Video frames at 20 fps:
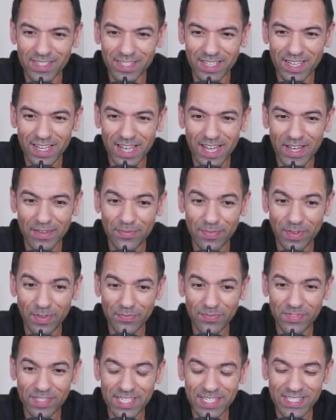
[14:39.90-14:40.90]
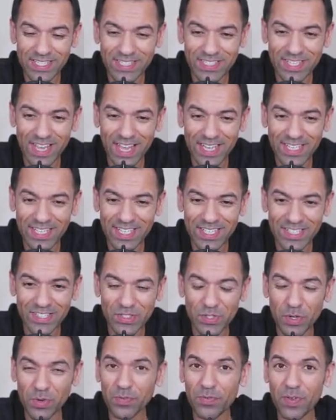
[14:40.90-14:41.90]
15 seconds.
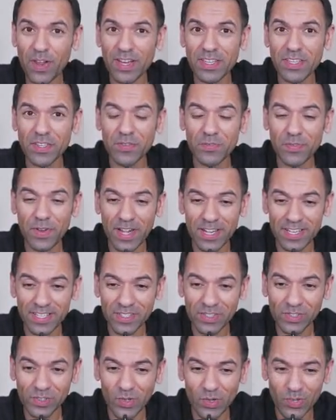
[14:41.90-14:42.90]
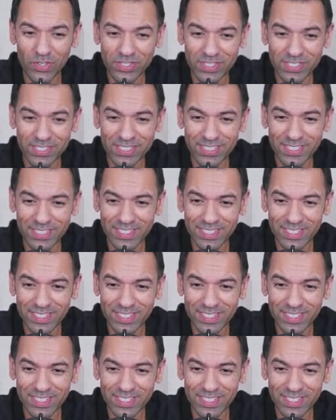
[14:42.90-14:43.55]
You're very close.